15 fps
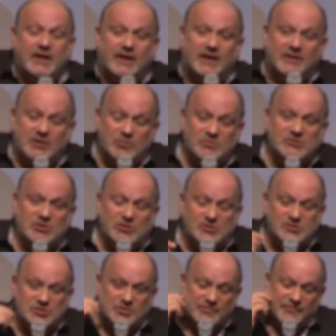And he was
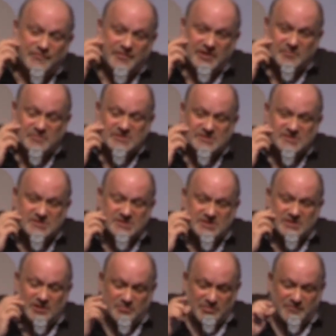also the famous,
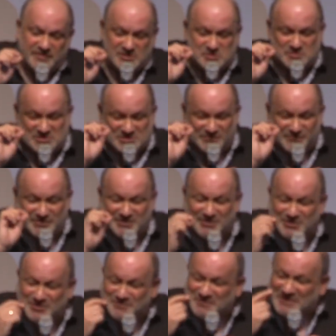I'll be very specific
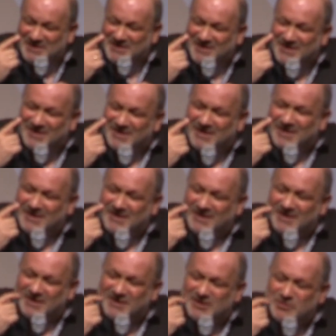here,
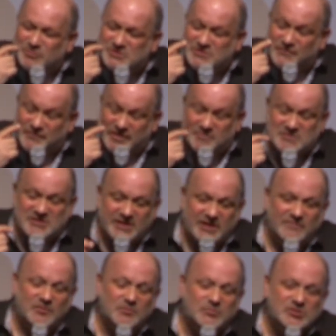he was the famous head
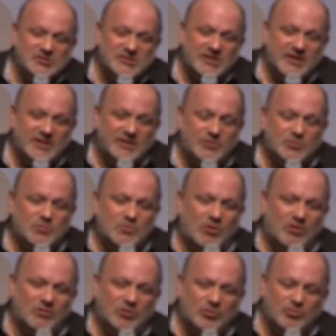of the Mossad who
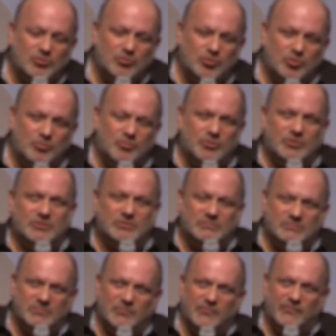on October
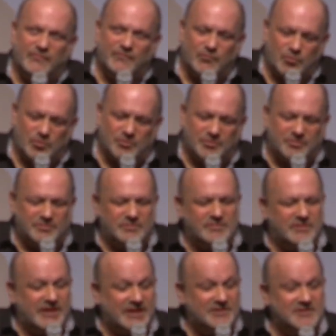4th,
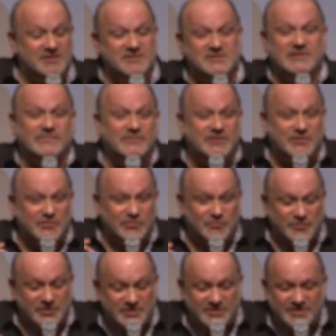
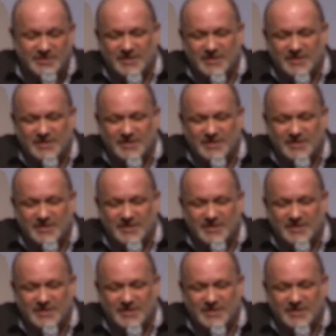1973,